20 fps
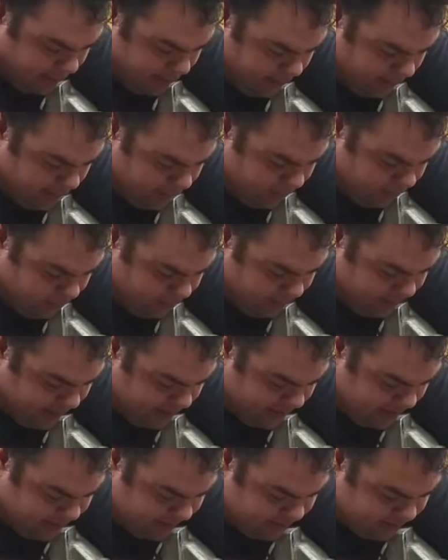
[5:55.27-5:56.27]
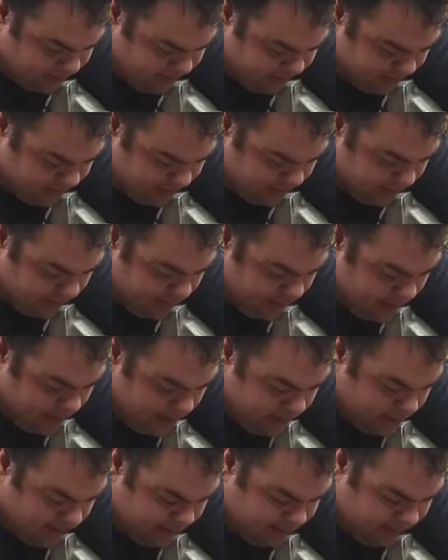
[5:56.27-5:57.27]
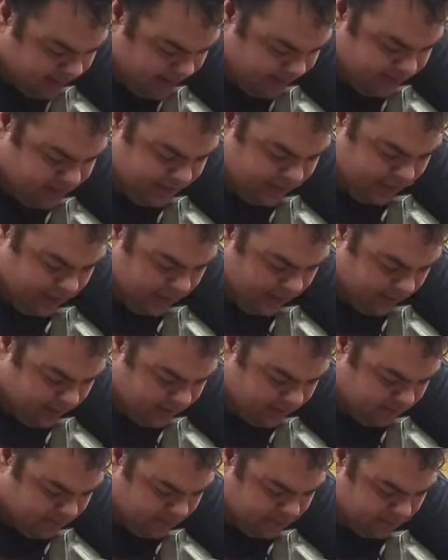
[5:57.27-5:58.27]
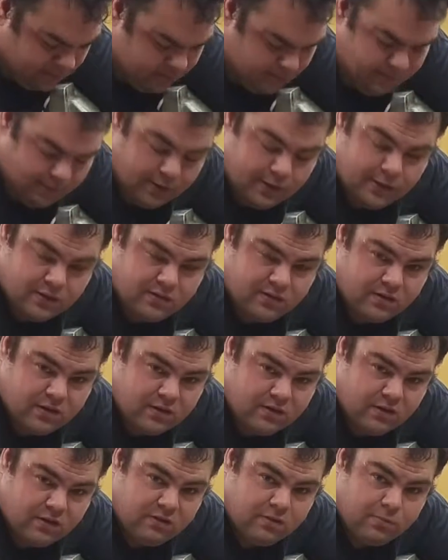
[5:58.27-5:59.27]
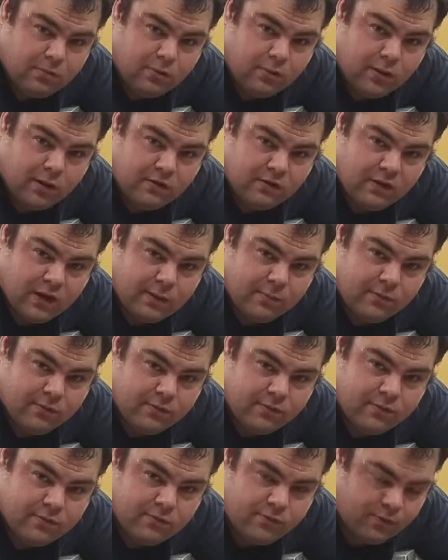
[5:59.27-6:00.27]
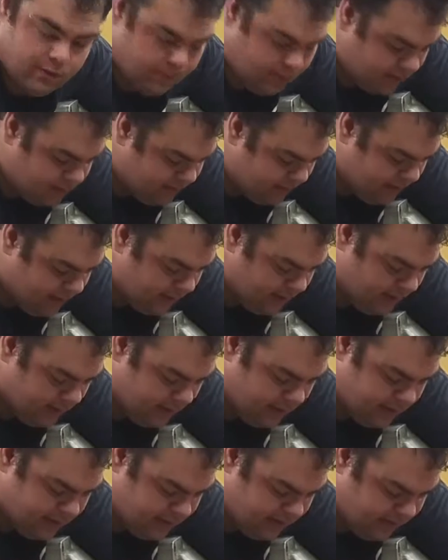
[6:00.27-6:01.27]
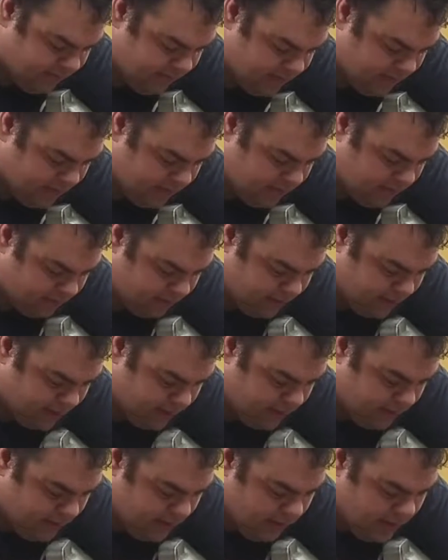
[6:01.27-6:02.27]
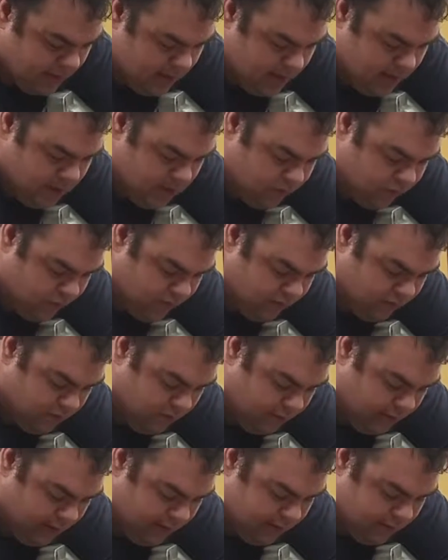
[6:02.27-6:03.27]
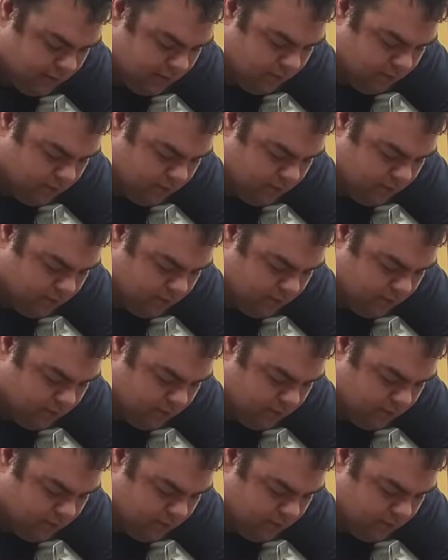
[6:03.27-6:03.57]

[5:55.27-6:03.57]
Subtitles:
clutch will retain against here. This is actually going to allow you some adjustability. This is an adjustable clutch cable for a Mustang 87 and 93. So this will allow you to